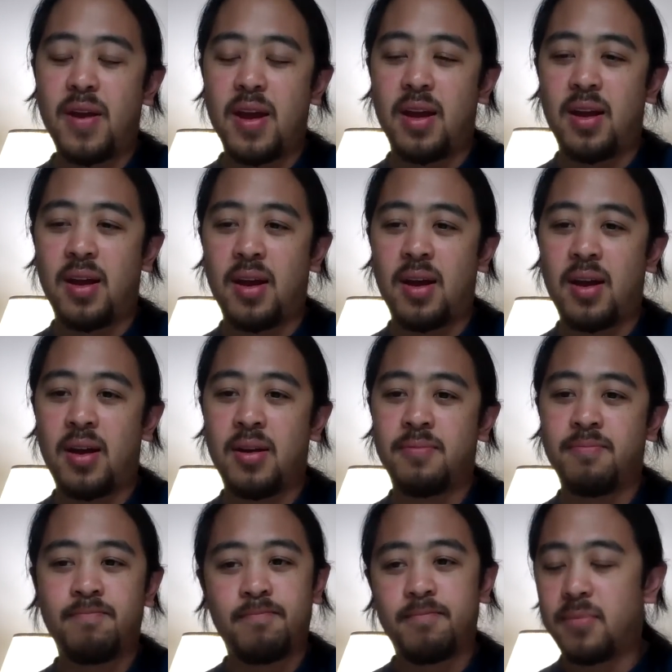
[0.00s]
And uh,
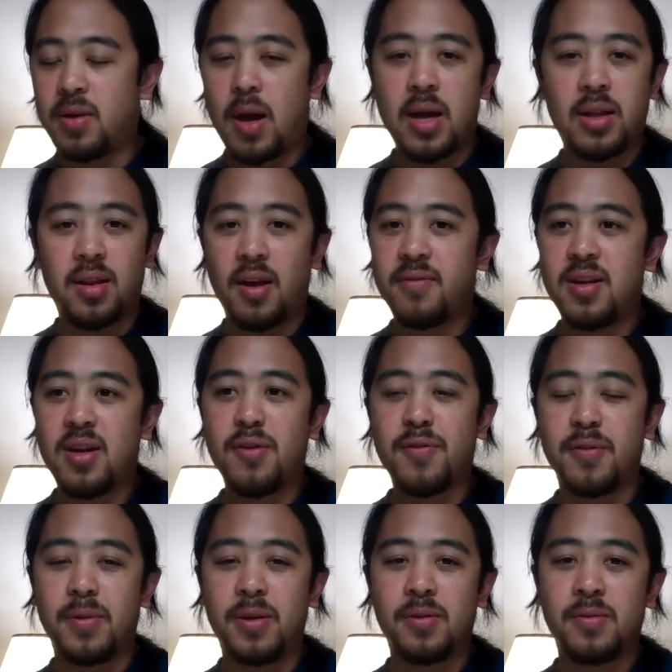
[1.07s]
I'd love to hear
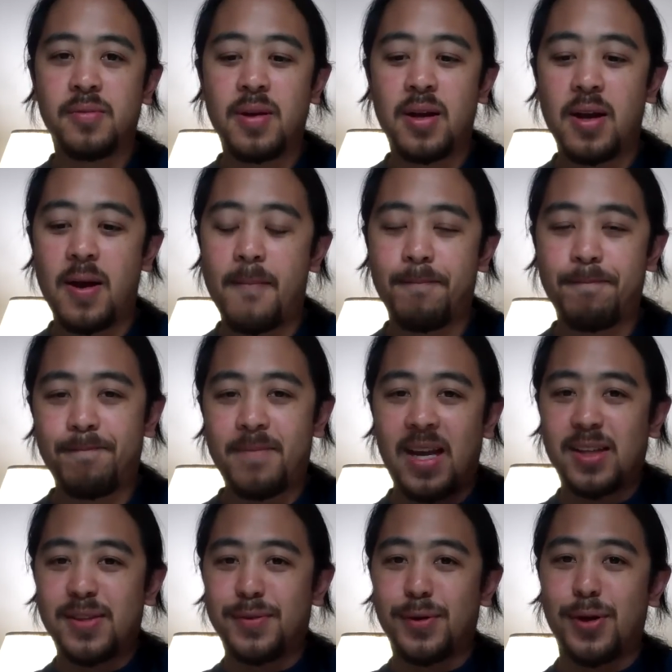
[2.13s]
from you. Um,
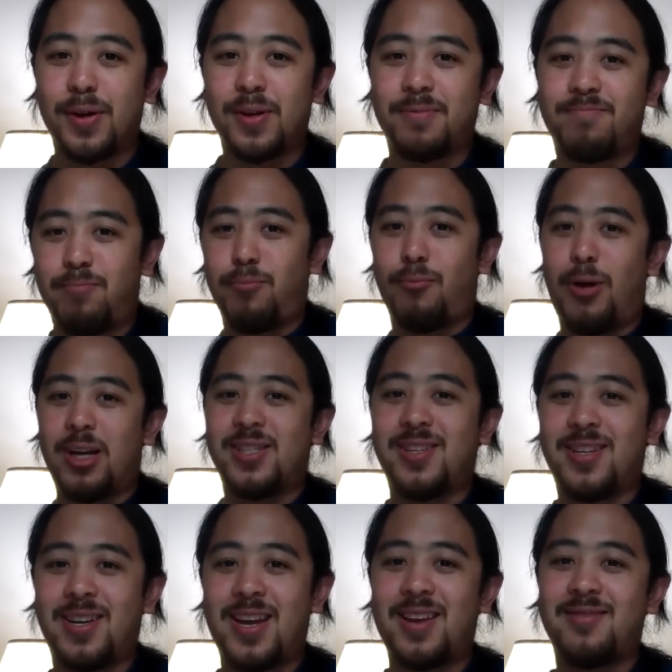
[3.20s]
thanks for
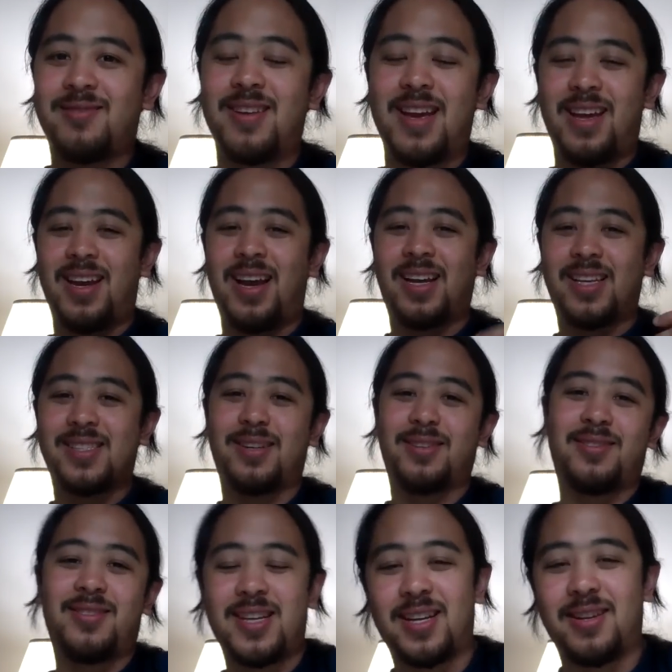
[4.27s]
watching again, and I guess I'll
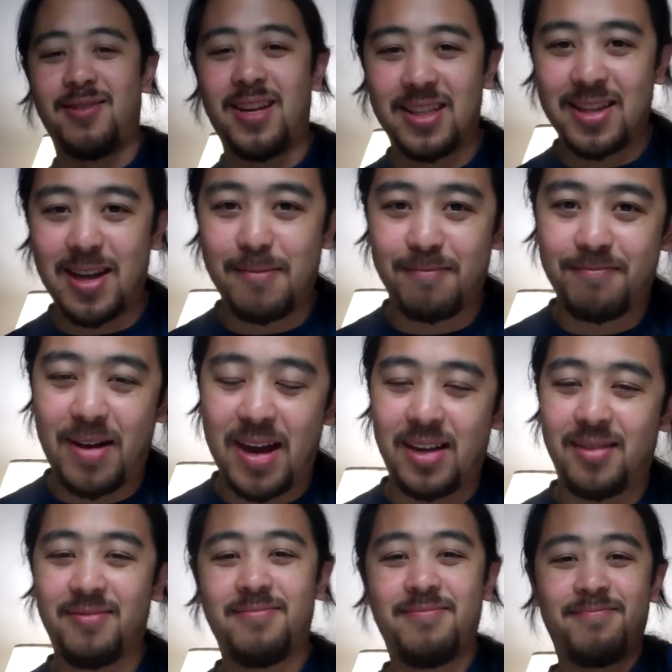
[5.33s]
check you next time.
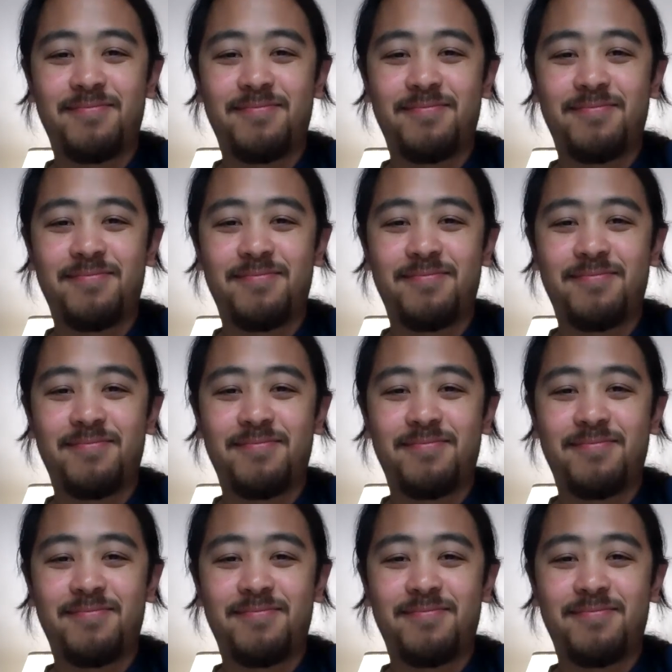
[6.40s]
Bye.